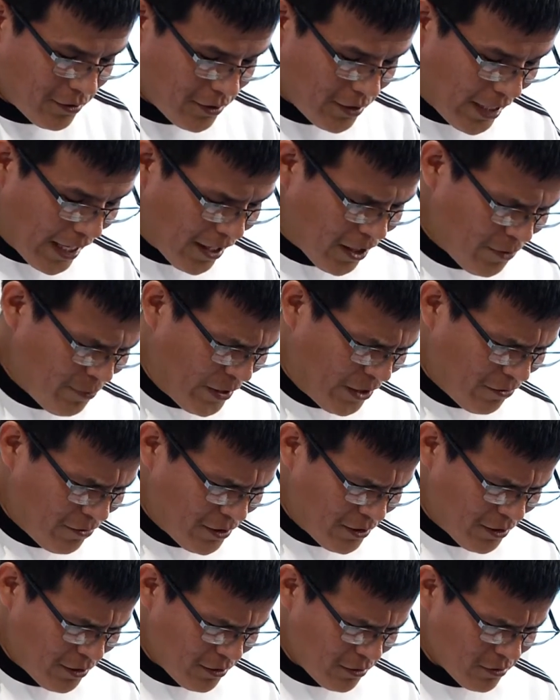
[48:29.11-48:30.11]
Did that come out
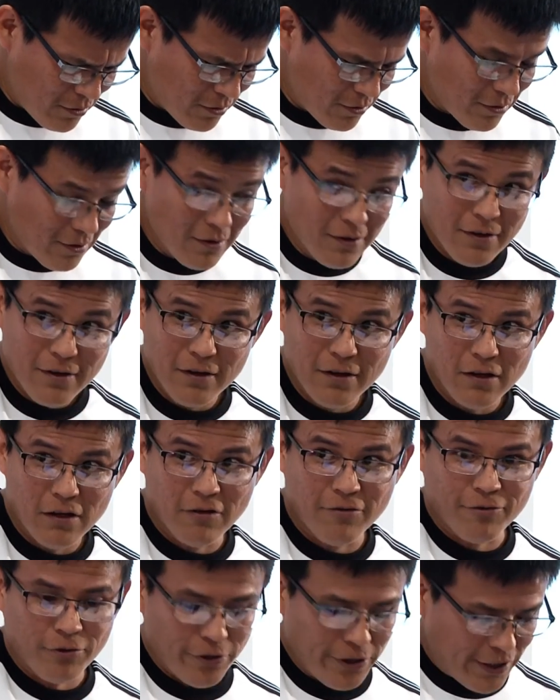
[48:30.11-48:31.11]
wrong?
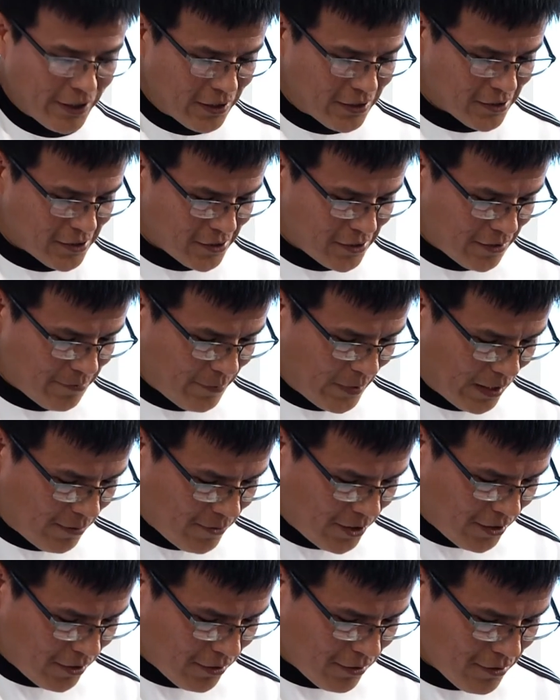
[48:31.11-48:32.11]
A Freudian and Slip
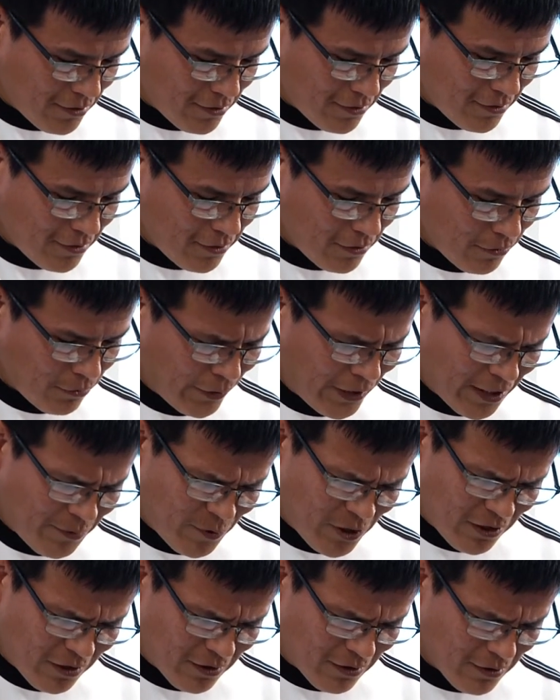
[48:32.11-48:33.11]
movie? Wait a
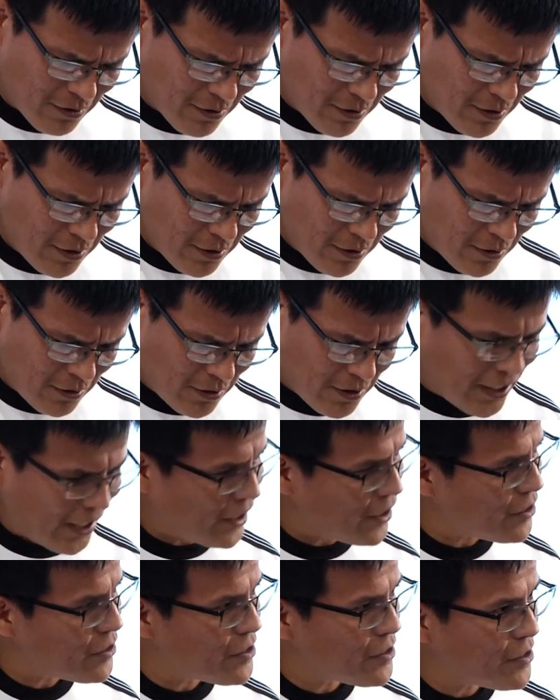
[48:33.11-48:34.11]
minute. Did
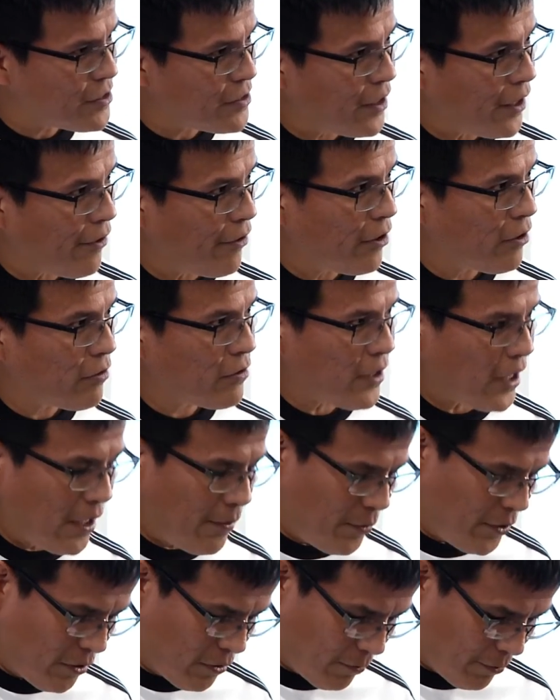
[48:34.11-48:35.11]
I just
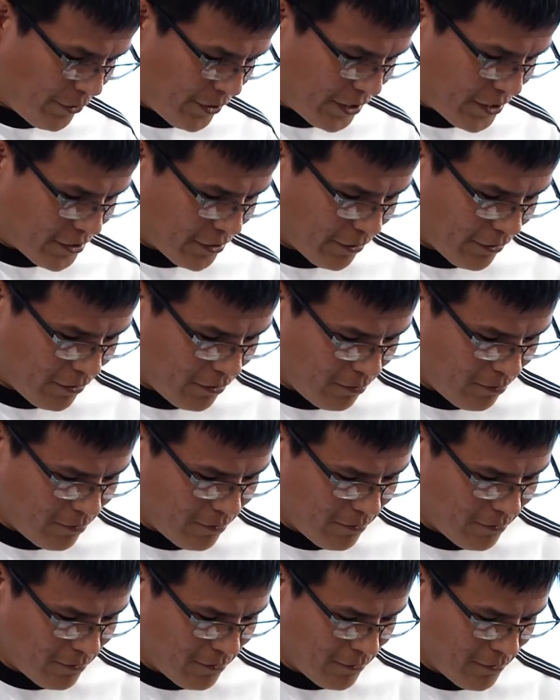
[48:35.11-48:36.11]
stereotype an oppressed
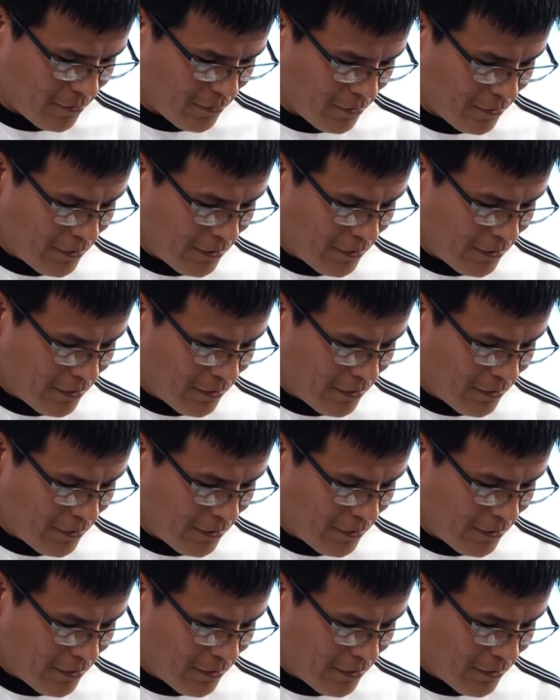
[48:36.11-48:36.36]
group?